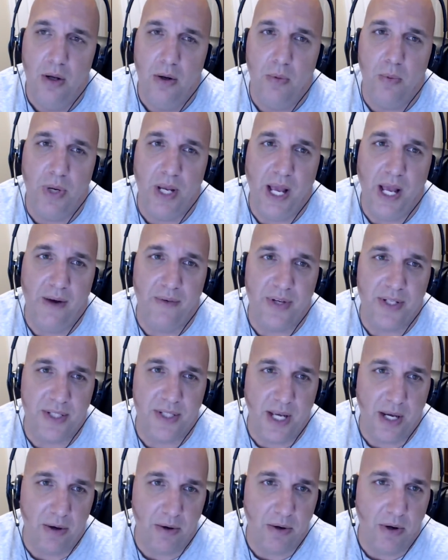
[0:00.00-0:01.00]
We have a
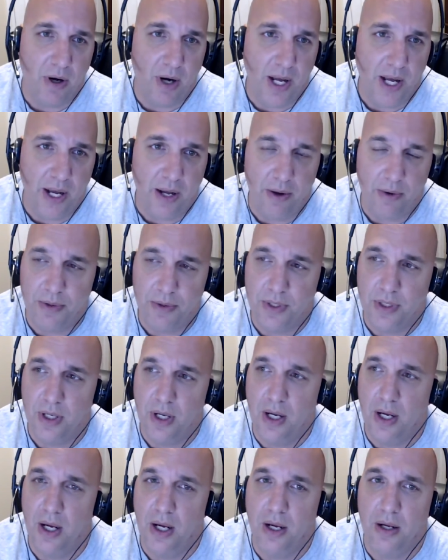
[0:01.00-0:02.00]
SoundCloud,
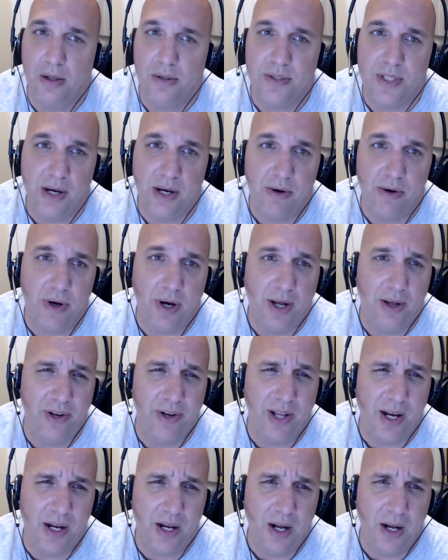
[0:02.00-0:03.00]
uh,
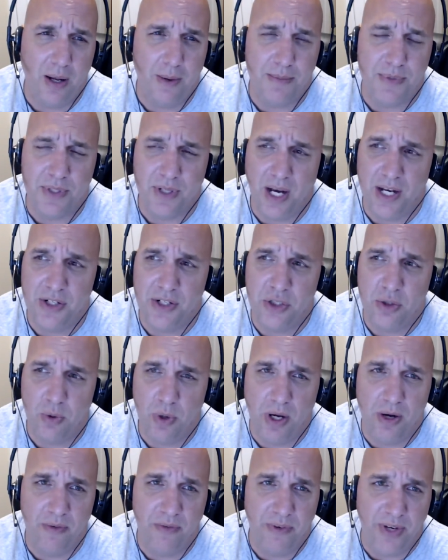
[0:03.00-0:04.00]
soundcloud.com slash
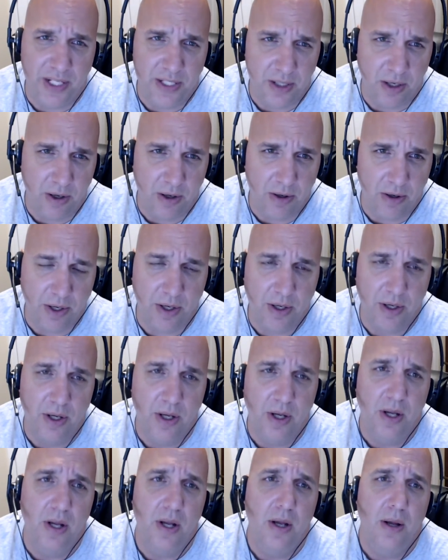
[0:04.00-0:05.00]
12vtalk,
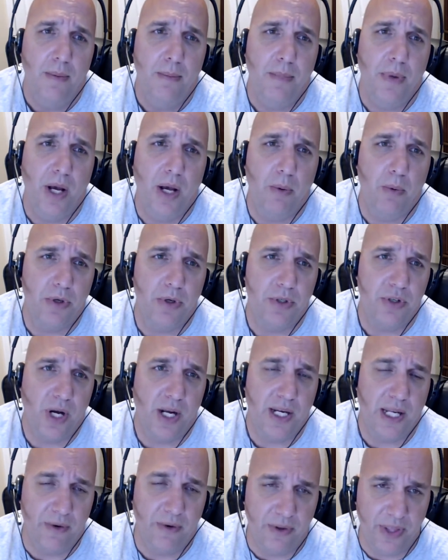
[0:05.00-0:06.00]
but we're
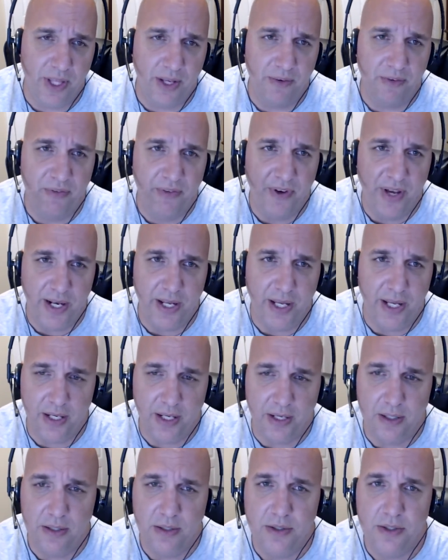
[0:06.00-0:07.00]
trying to get everything fed
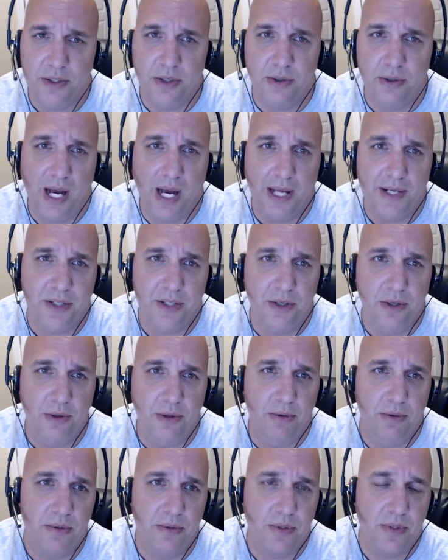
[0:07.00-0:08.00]
in to
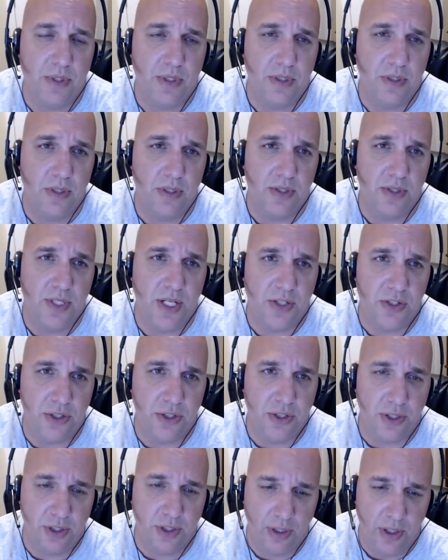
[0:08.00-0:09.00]
iTunes, to
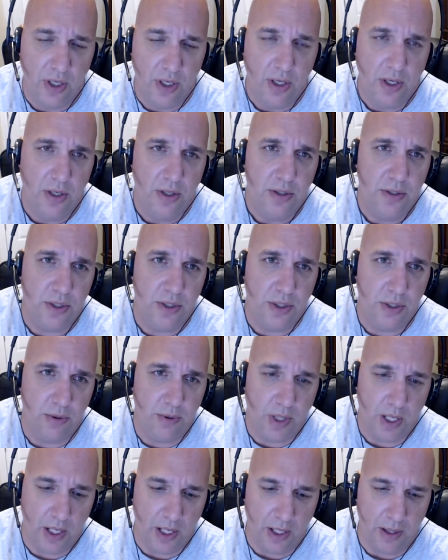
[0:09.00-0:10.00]
Stitcher,
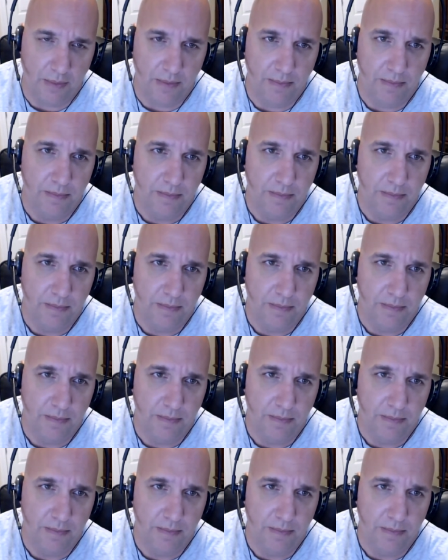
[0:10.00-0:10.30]
to um,